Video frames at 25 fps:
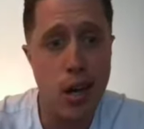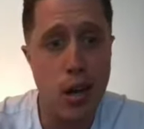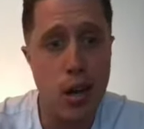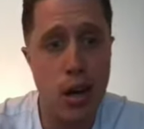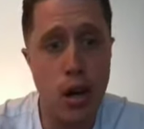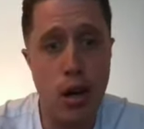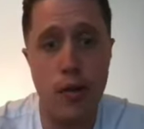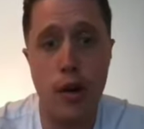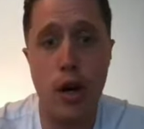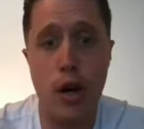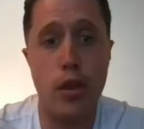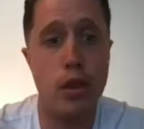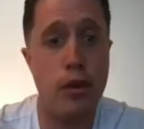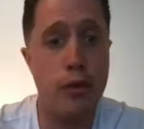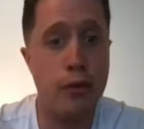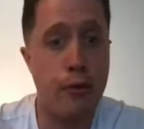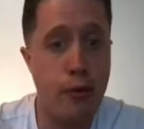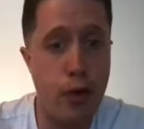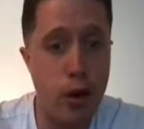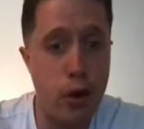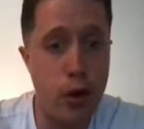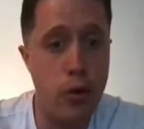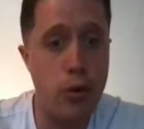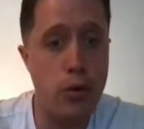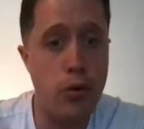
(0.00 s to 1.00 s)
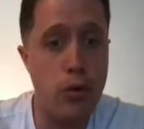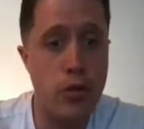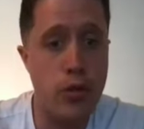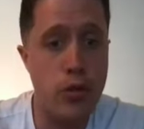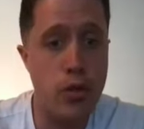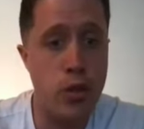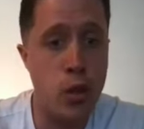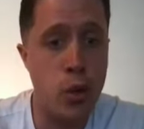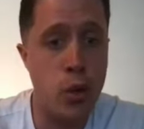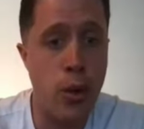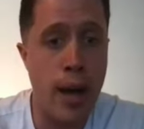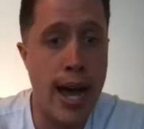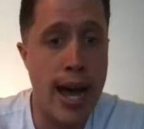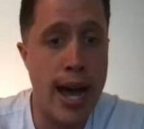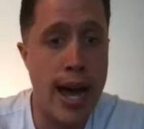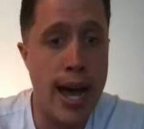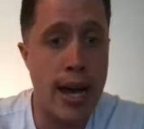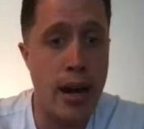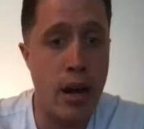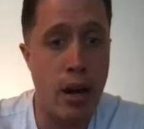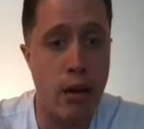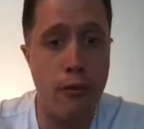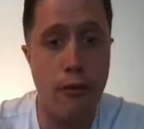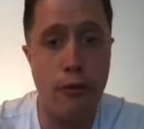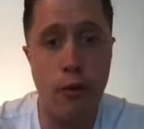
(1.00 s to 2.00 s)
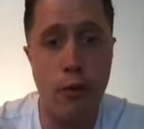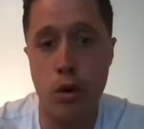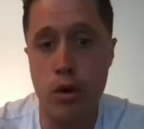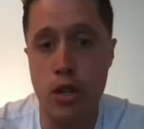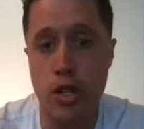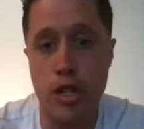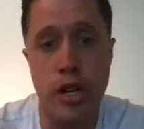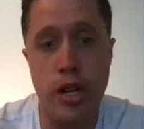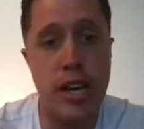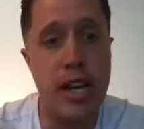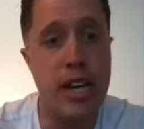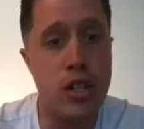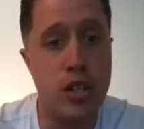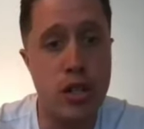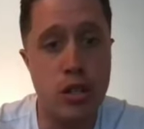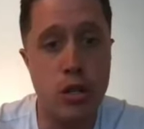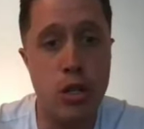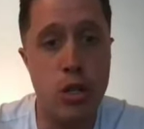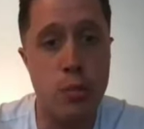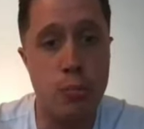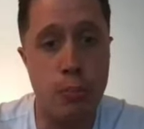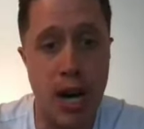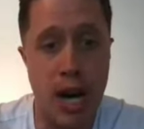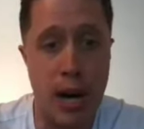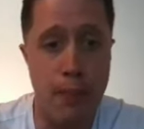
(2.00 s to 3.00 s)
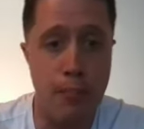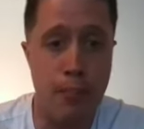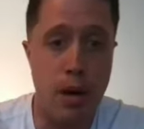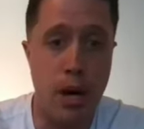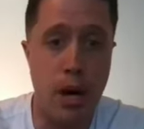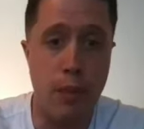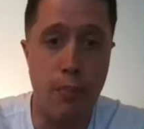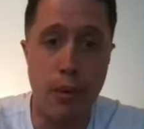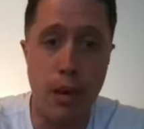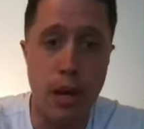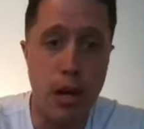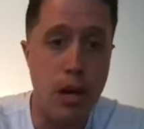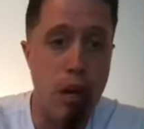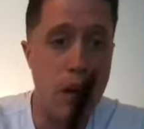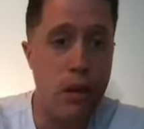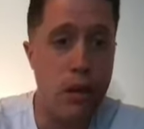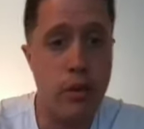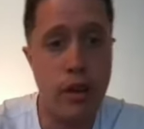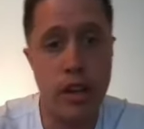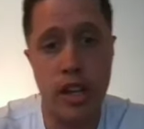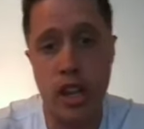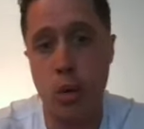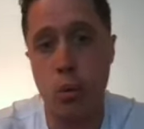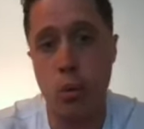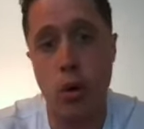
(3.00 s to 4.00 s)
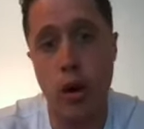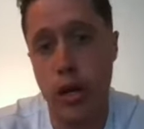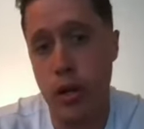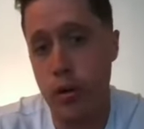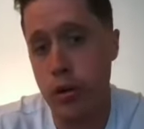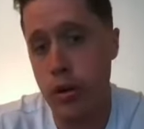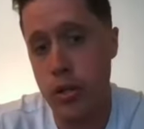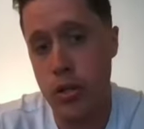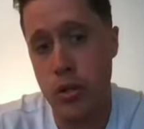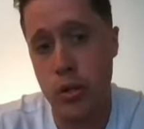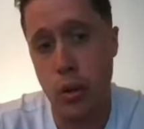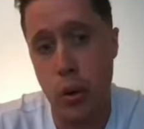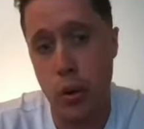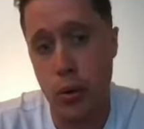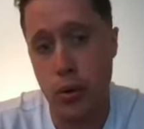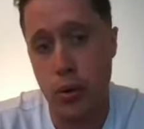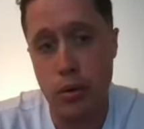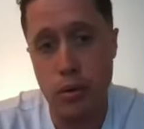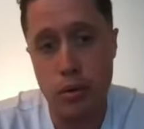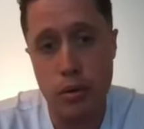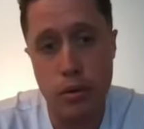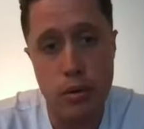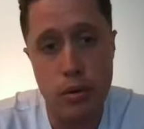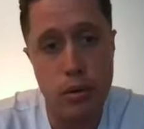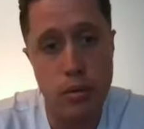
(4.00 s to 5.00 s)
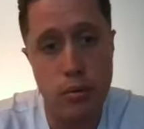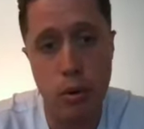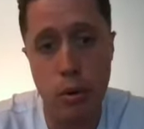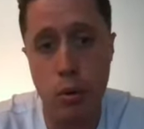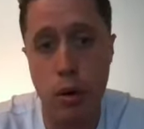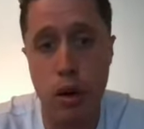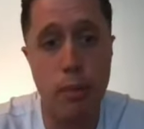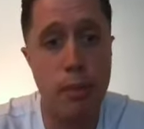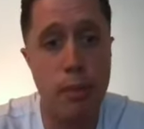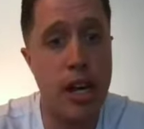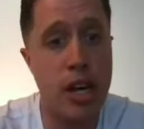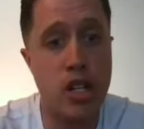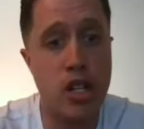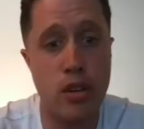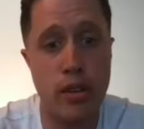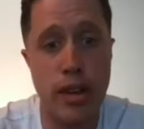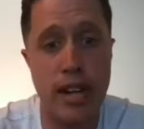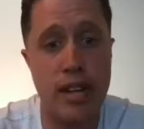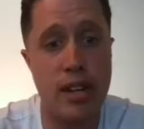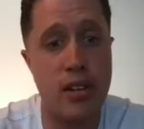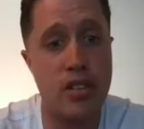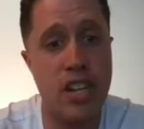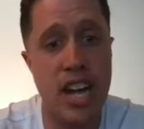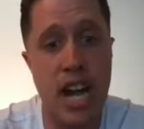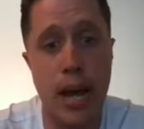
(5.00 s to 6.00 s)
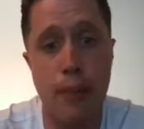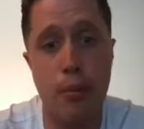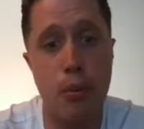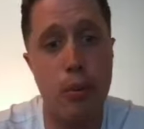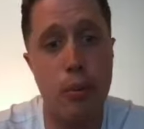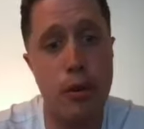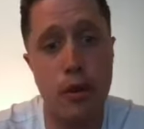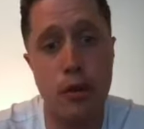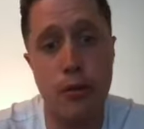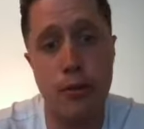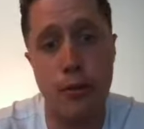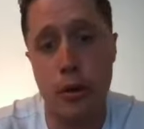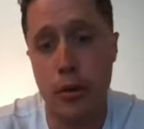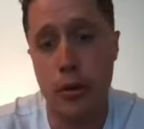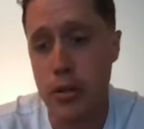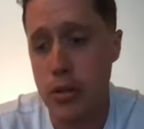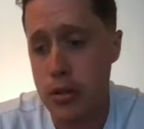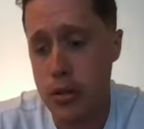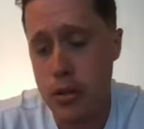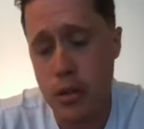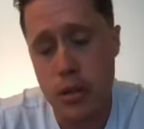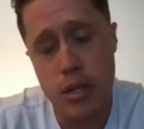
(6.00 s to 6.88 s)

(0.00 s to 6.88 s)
of other folks who had unfortunate issues pop up, like the one you just told. We want to so, make sure that doesn't happen with you folks.